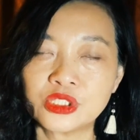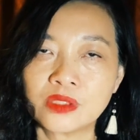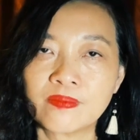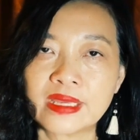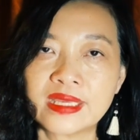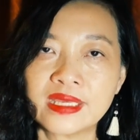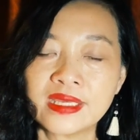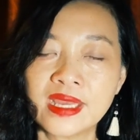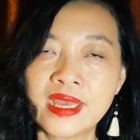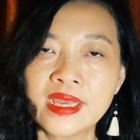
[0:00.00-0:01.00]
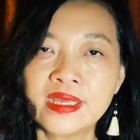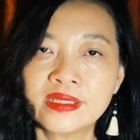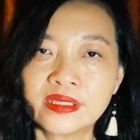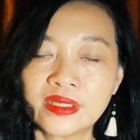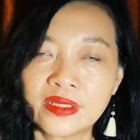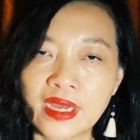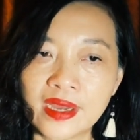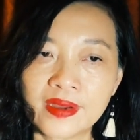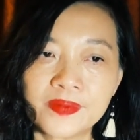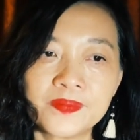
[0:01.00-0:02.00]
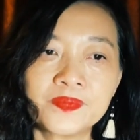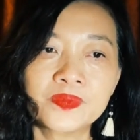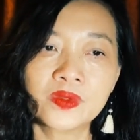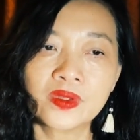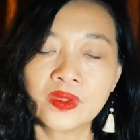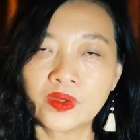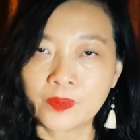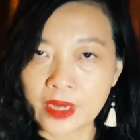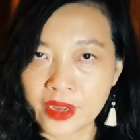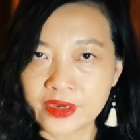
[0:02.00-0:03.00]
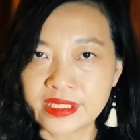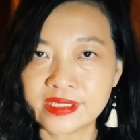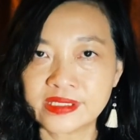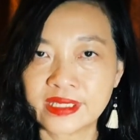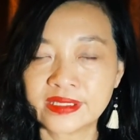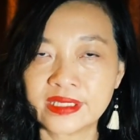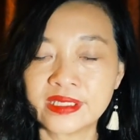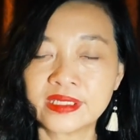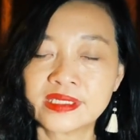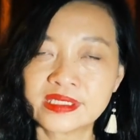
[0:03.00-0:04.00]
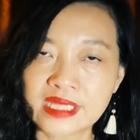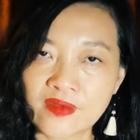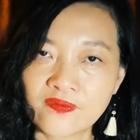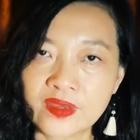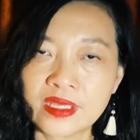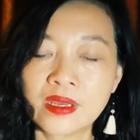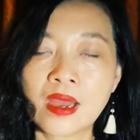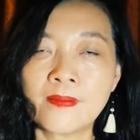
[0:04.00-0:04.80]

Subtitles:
making, the priority setting, staffing,